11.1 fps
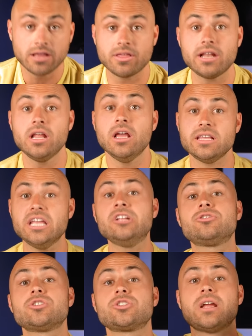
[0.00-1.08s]
then the
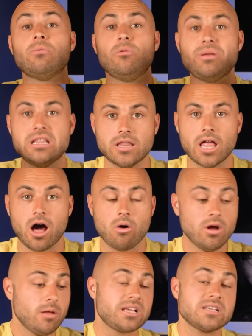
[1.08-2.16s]
interest rate will be low
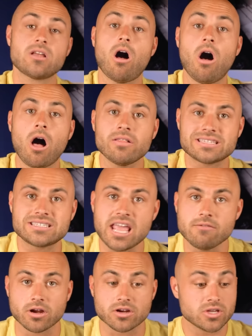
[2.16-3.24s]
because all the
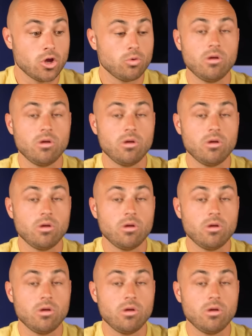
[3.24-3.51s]
savers